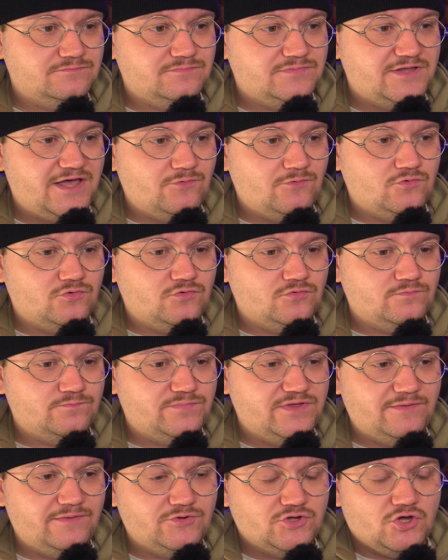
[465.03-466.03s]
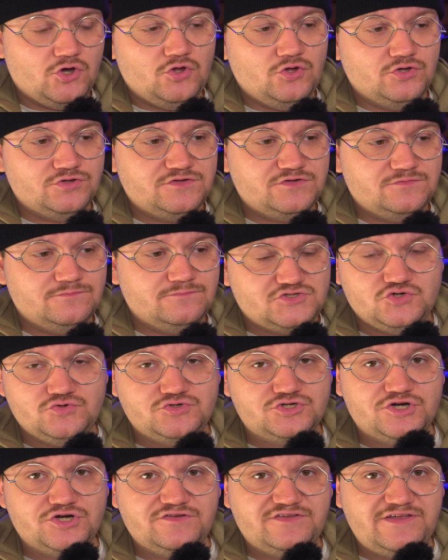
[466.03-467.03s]
that will be able to ult 2
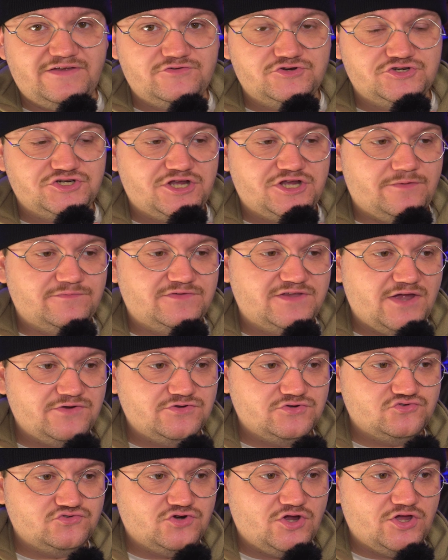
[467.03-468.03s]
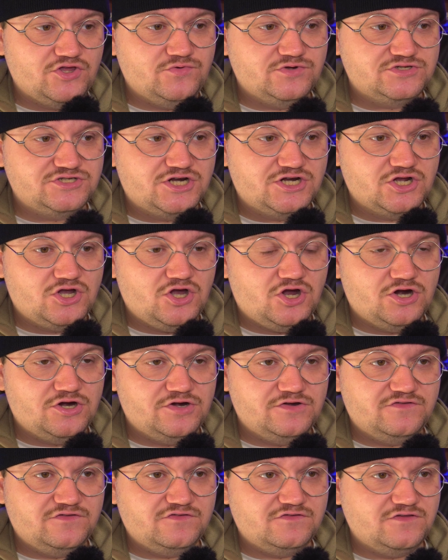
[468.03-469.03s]
turns after she comes out to draw you a ton of
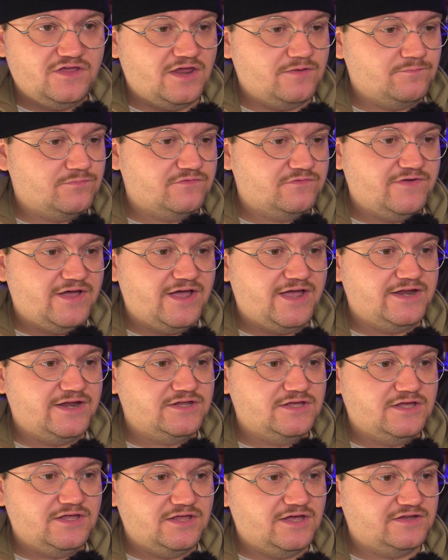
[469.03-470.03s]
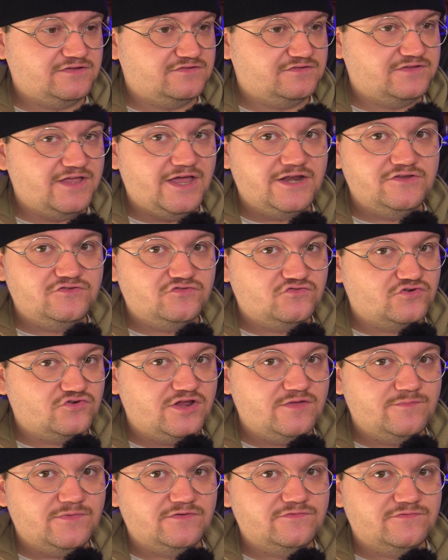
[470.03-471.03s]
cards and provide a steady
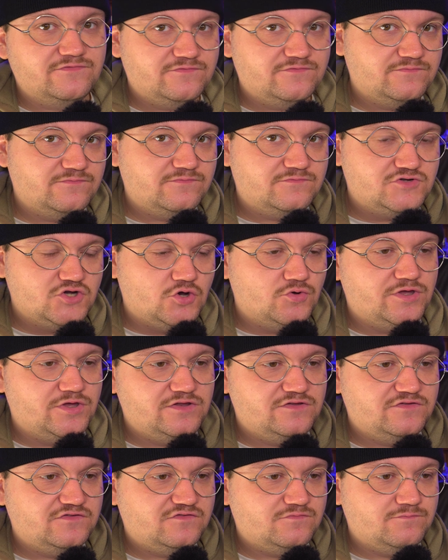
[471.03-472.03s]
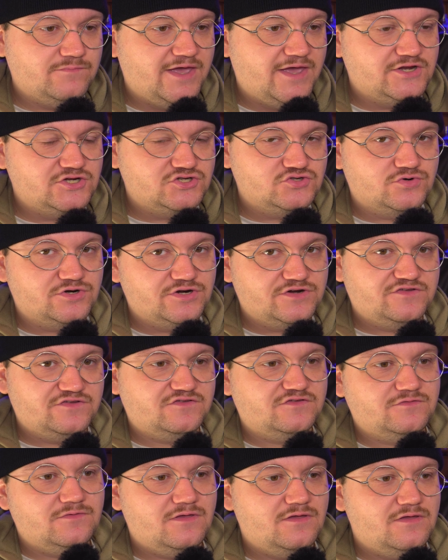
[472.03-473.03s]
stream of tokens, mana
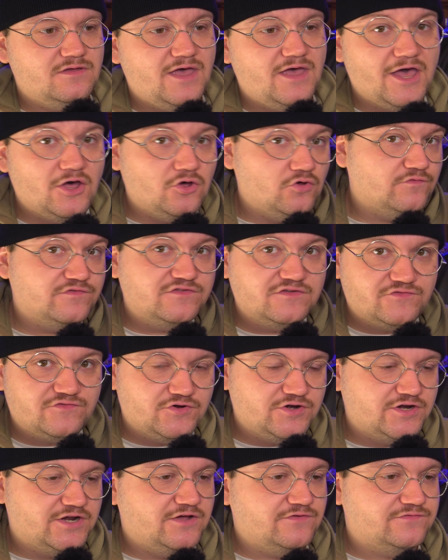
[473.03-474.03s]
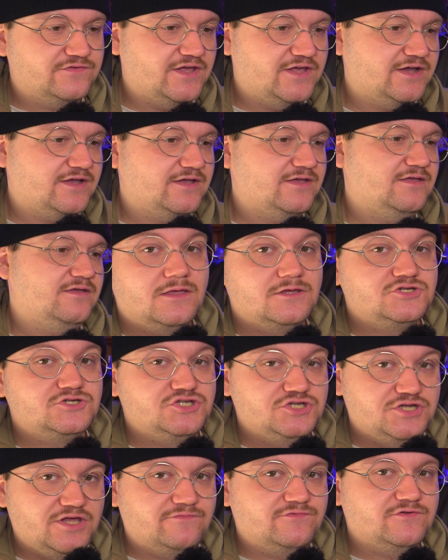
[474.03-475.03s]
dorks, elves if you're in an elf deck.
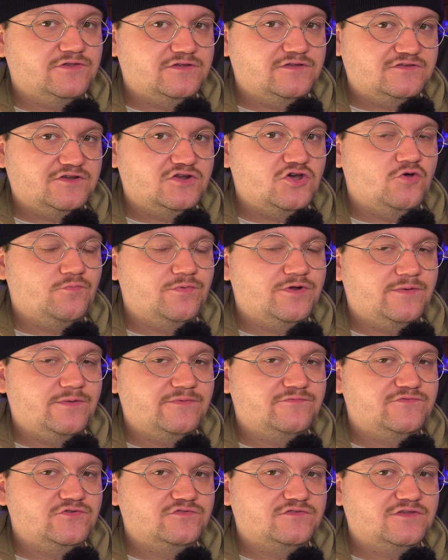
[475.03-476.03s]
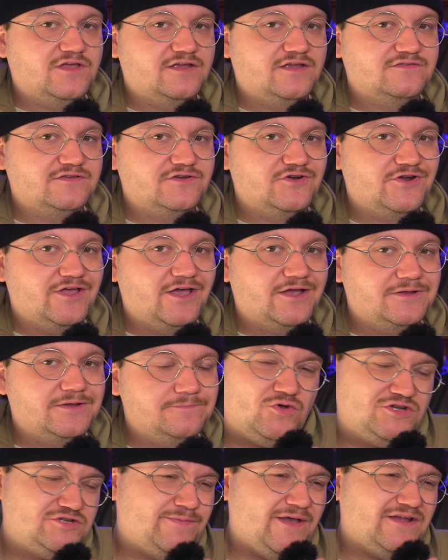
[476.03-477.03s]
She definitely is going to open up a few slots in your deck.
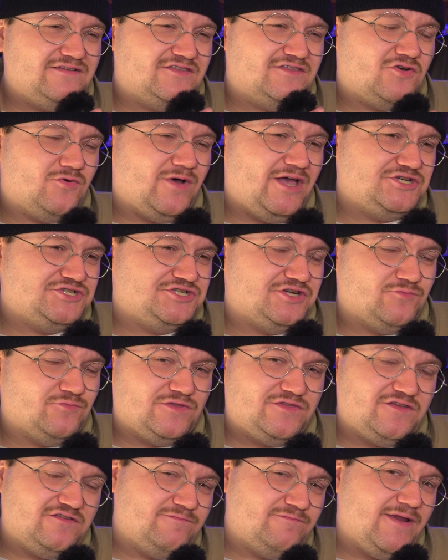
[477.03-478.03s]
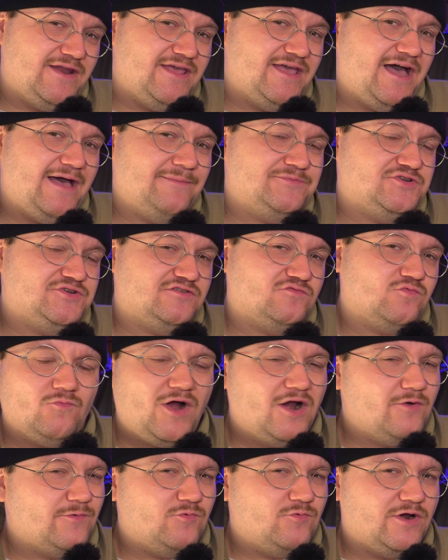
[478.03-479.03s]
Which begs the question, with this many options,
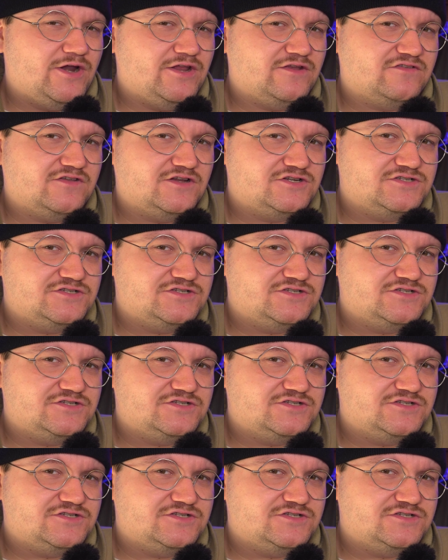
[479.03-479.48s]
why are we running such